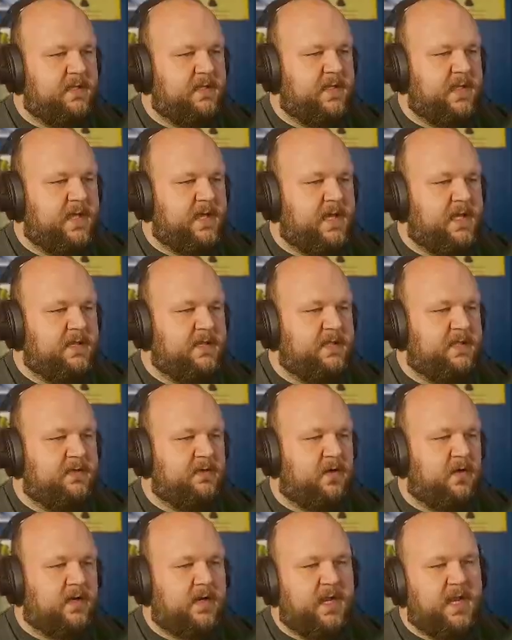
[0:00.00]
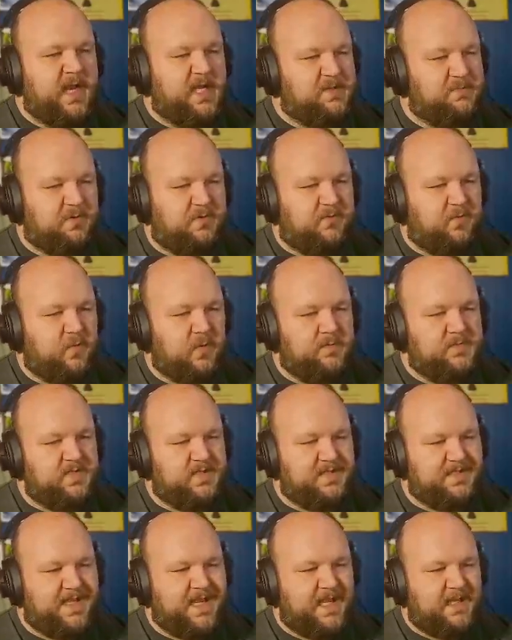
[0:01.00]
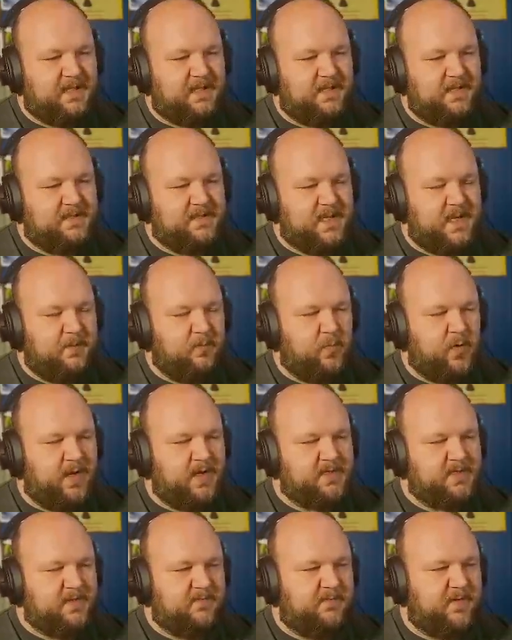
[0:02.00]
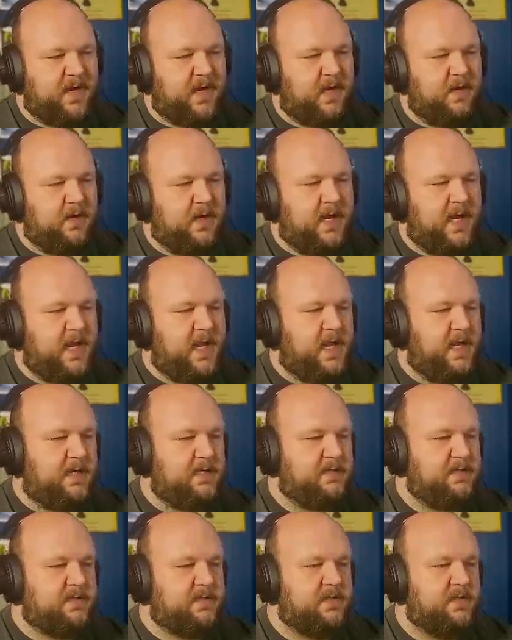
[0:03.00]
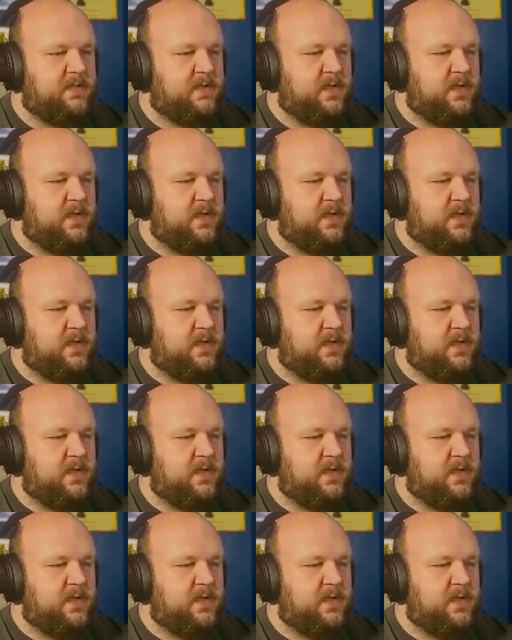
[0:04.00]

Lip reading: that the Dark Axe performs exactly the same way as the Fiery Axe.